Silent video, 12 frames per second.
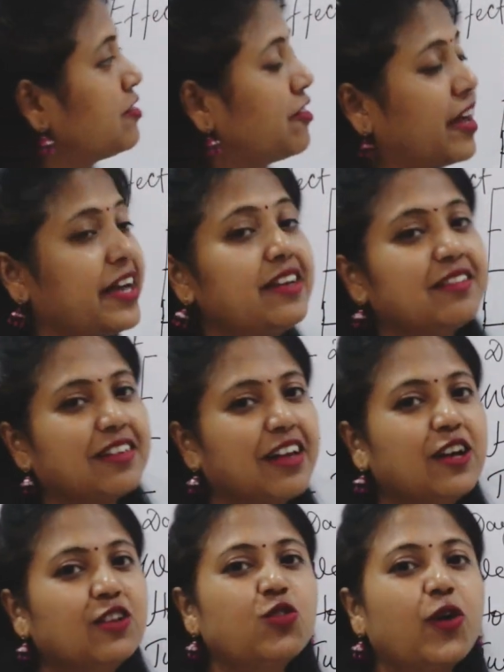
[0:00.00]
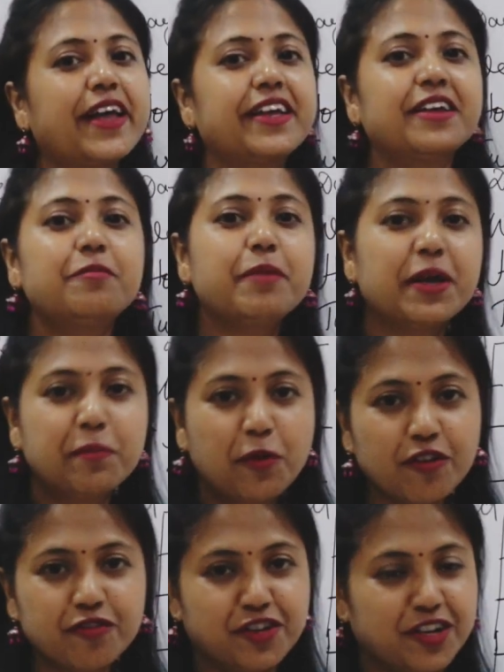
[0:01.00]
rise, so I can make
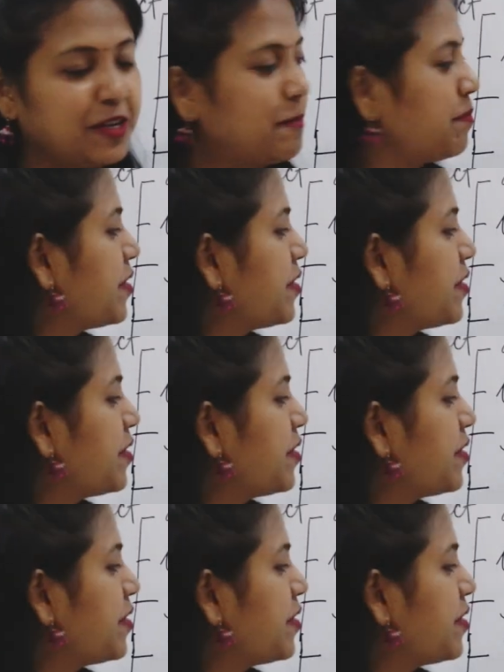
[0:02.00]
profit.